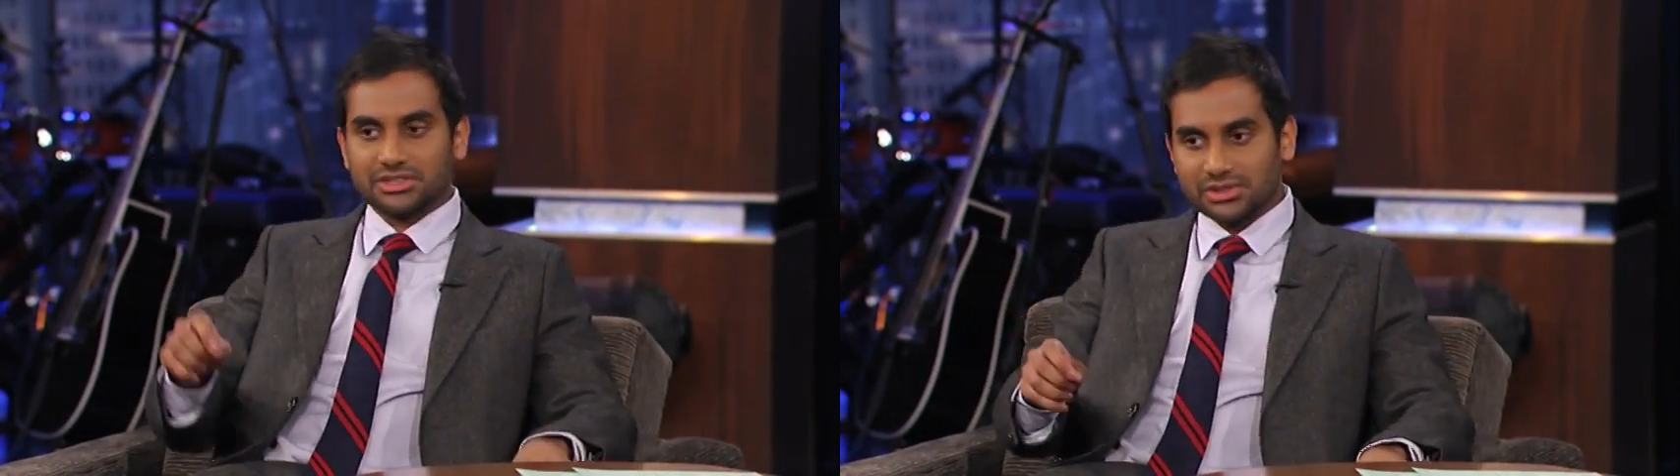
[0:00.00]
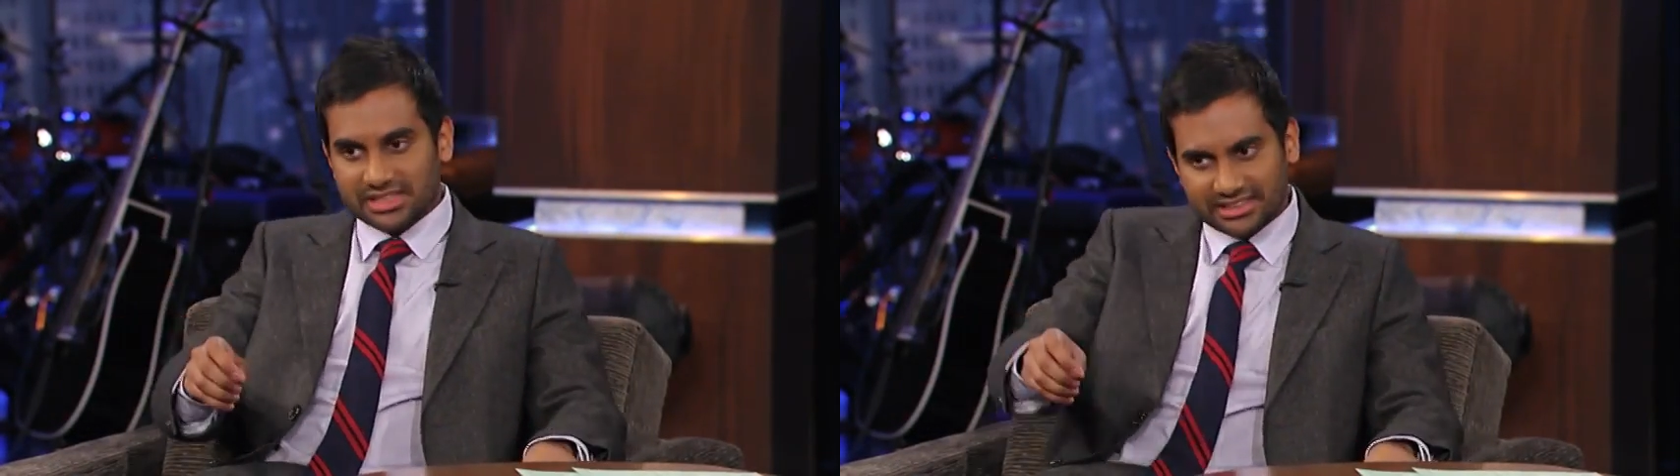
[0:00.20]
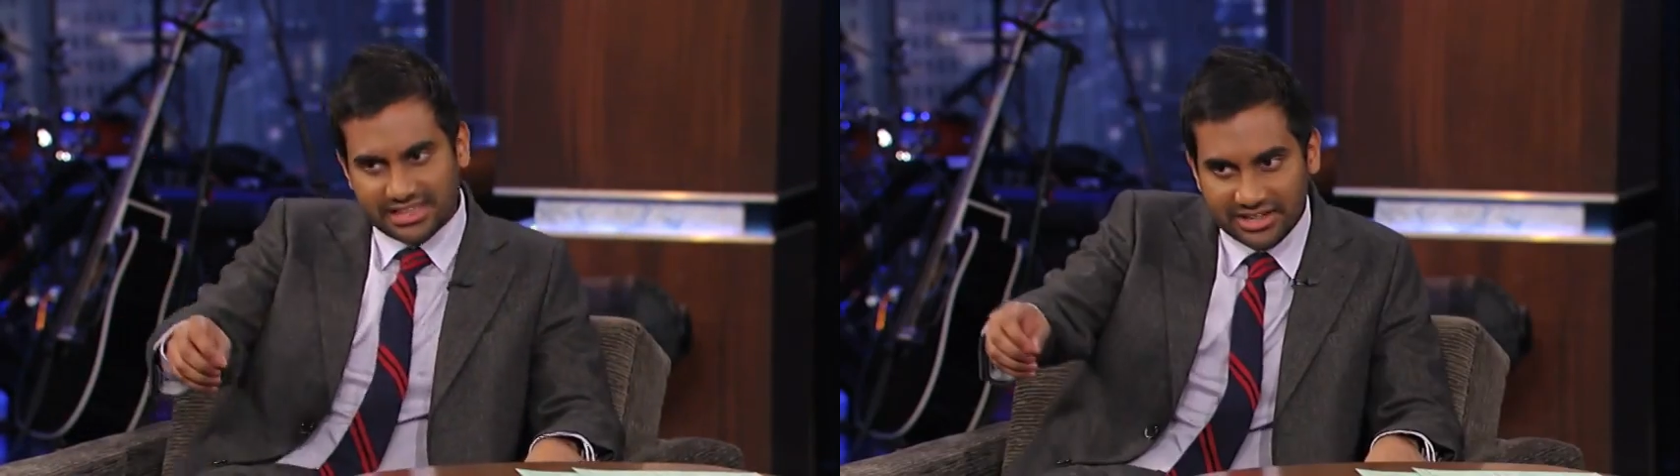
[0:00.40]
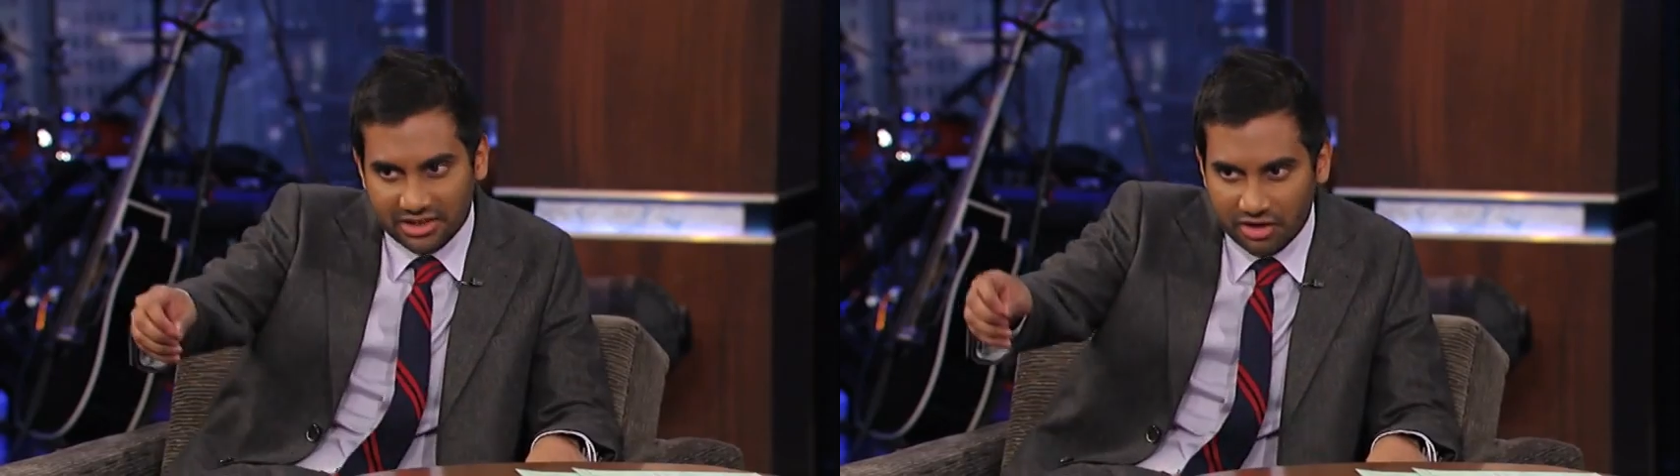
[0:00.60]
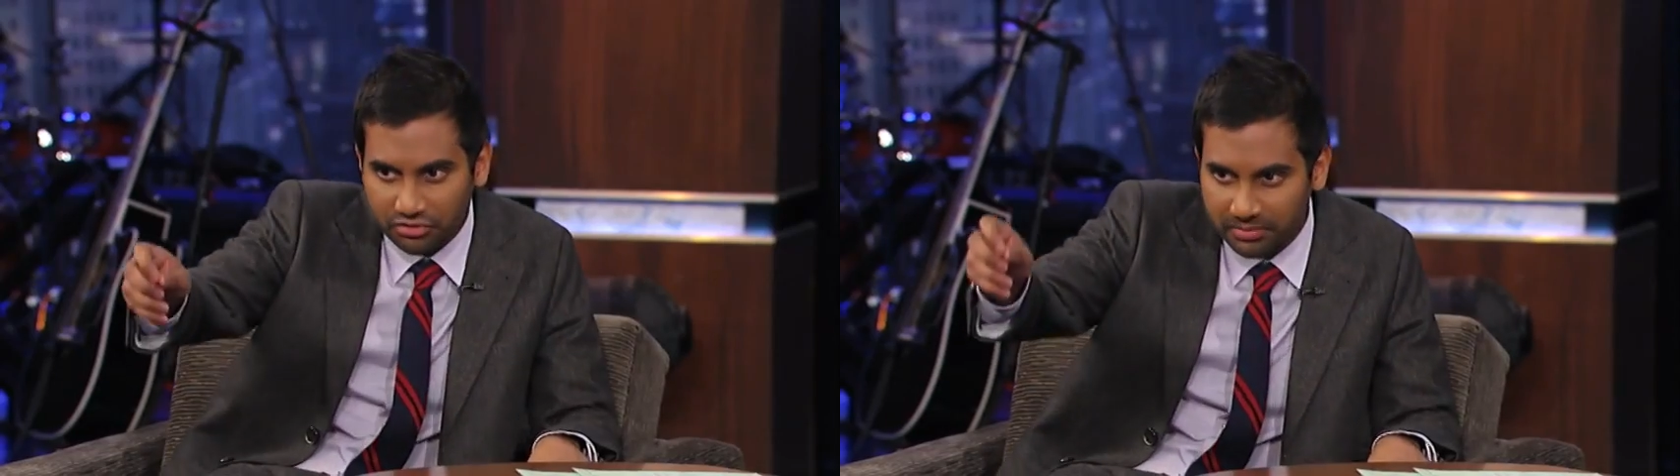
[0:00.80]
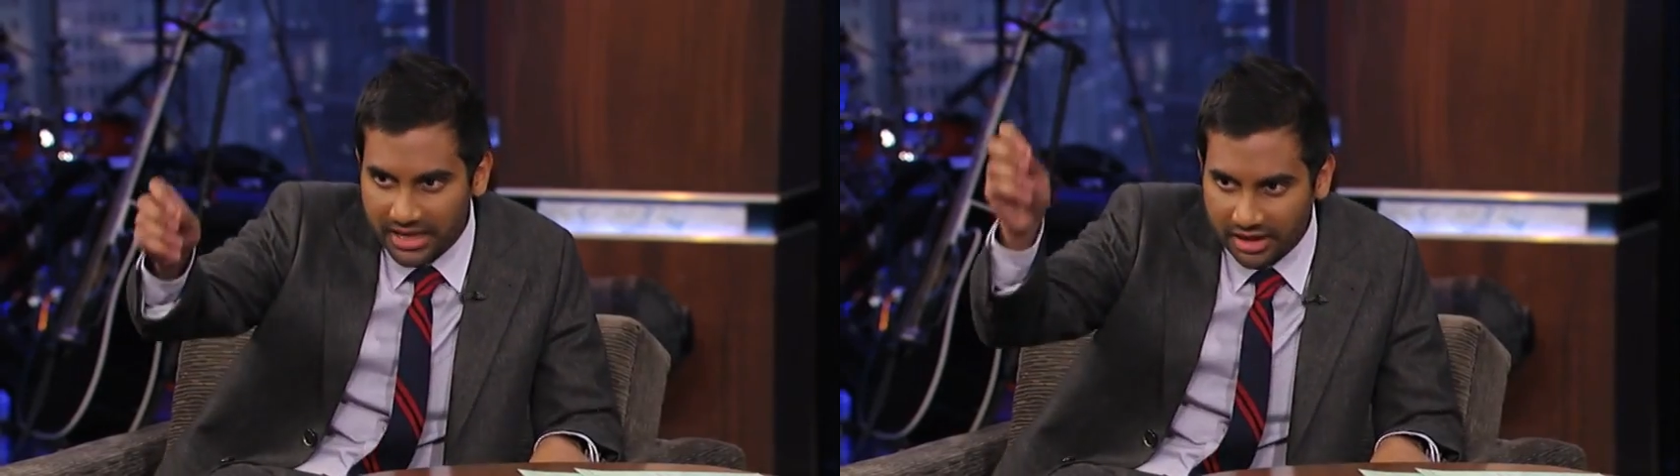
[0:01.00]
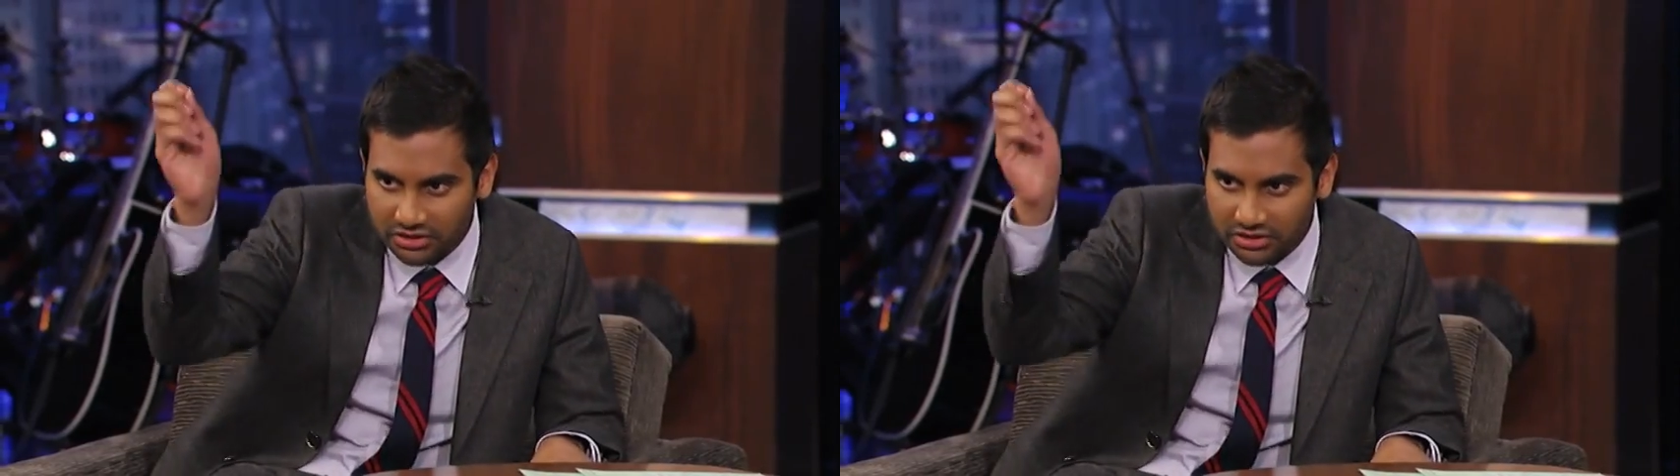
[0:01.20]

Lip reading: so it's like taking off her blouse.